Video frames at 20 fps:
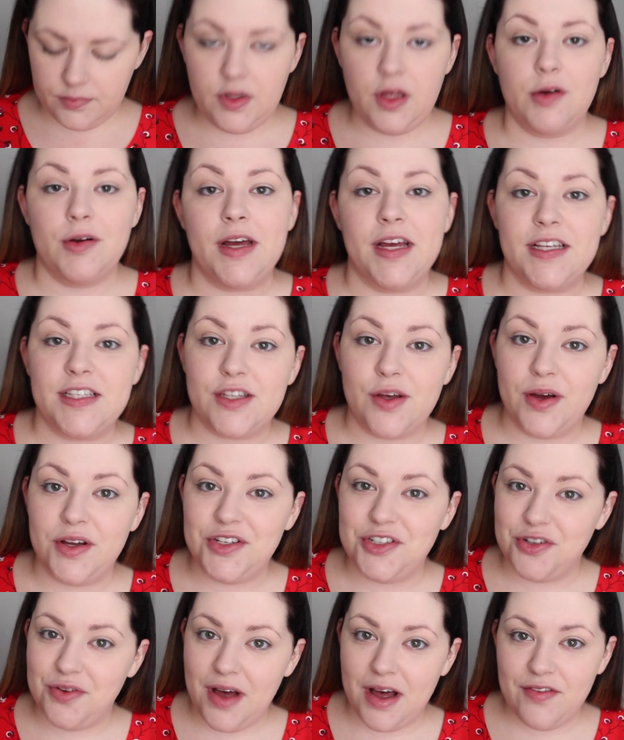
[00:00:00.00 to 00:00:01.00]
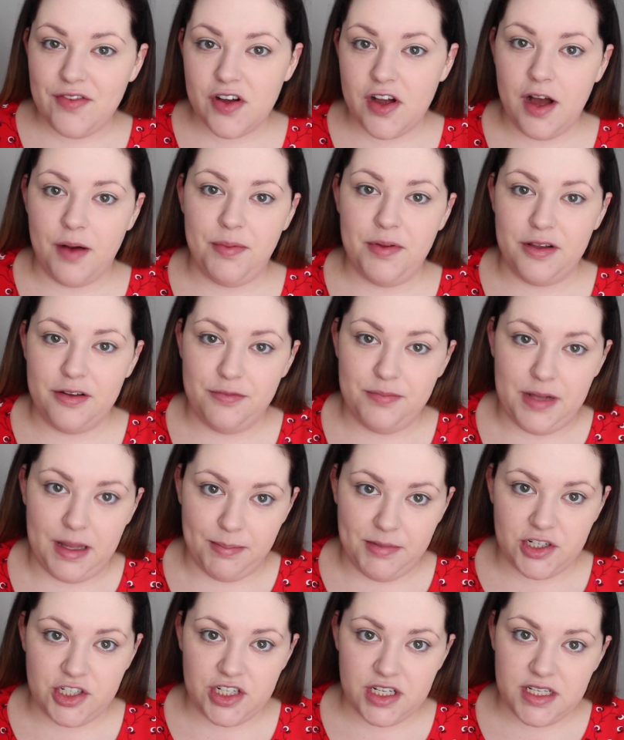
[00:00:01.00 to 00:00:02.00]
Okay, so I do have a couple of
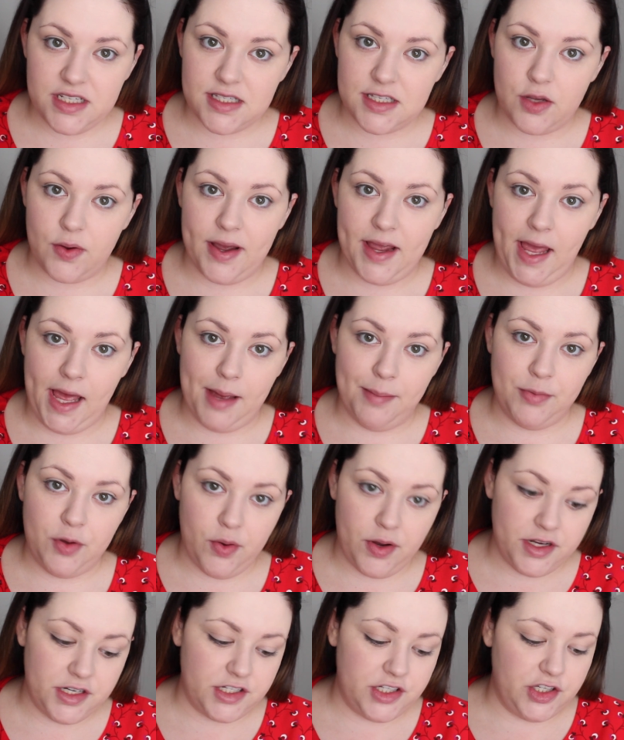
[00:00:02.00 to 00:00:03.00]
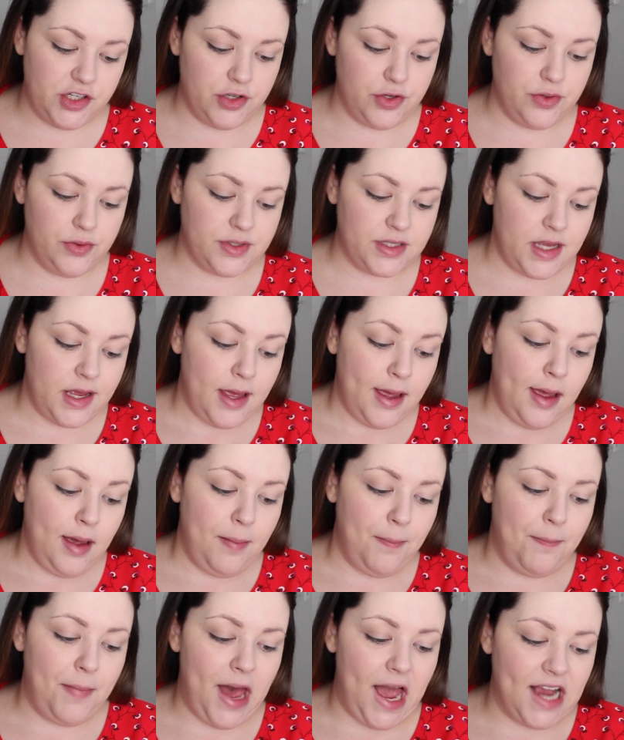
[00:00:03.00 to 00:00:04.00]
blemishes, so I am going to use
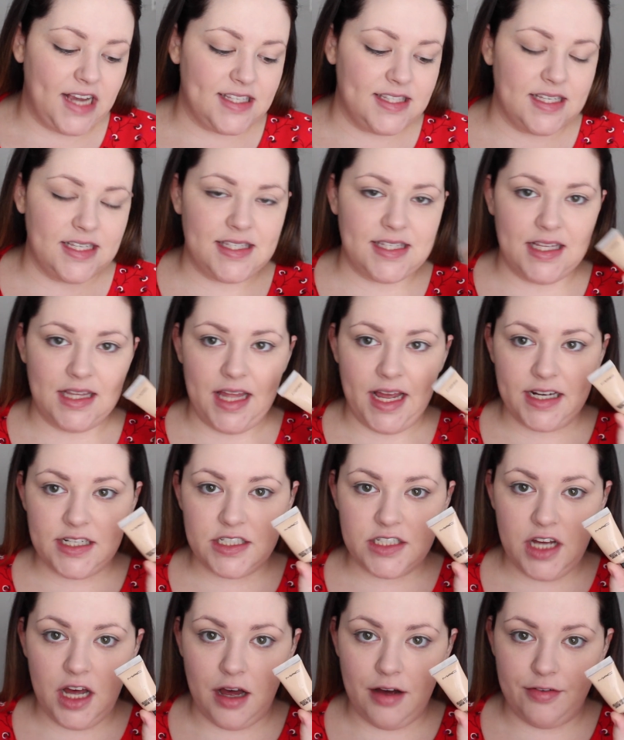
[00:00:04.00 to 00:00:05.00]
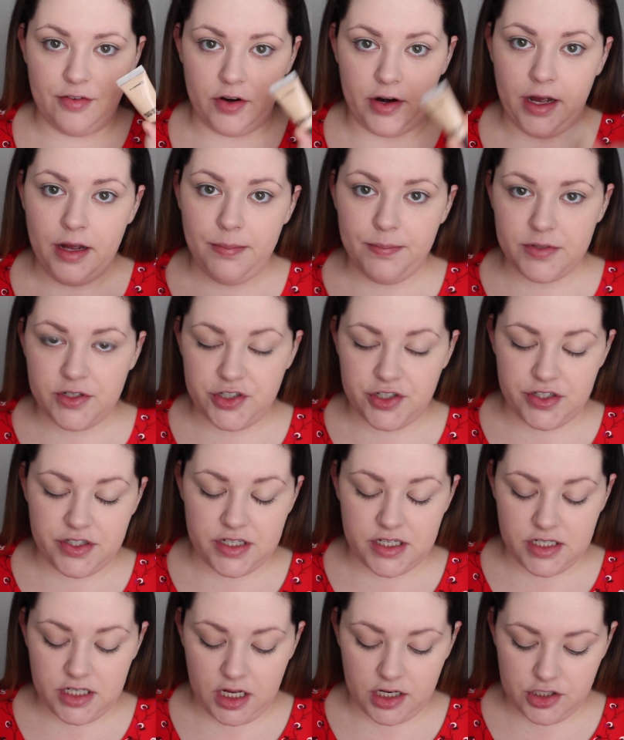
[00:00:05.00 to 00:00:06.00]
MAC's Select Cover Up just
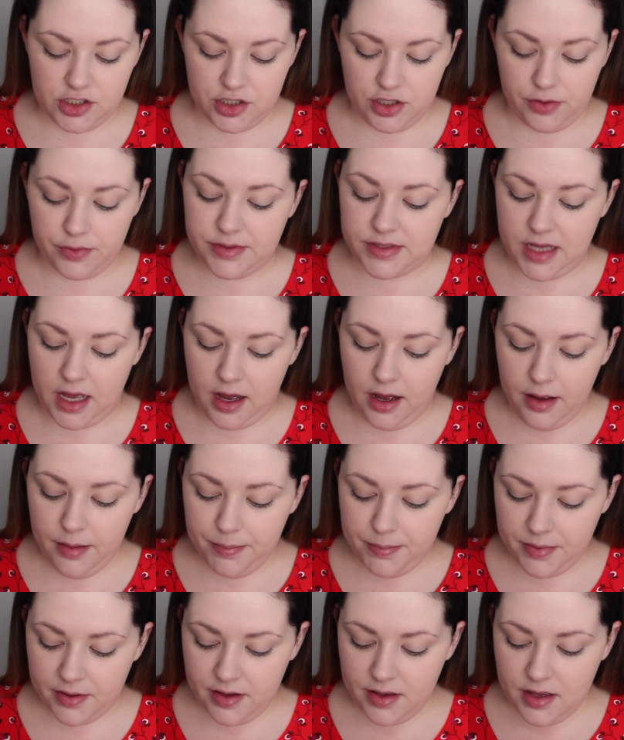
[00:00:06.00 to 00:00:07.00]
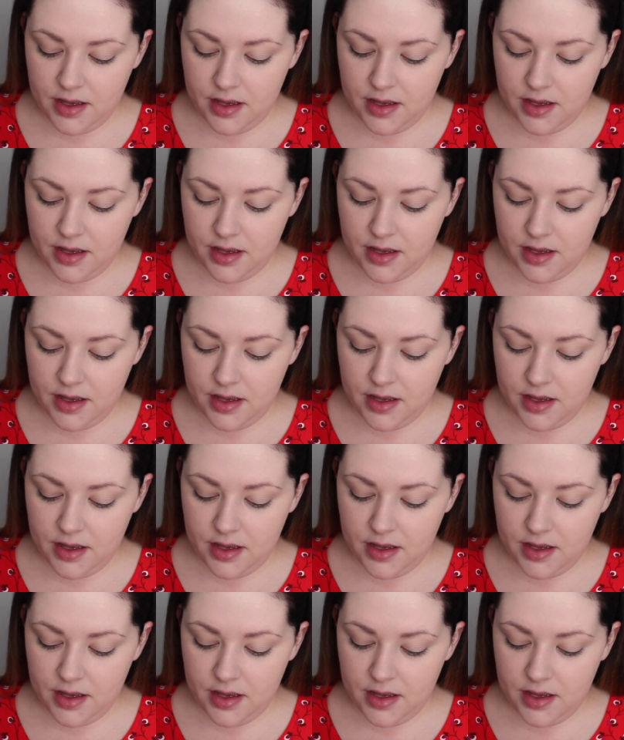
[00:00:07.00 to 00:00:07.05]
to touch those up.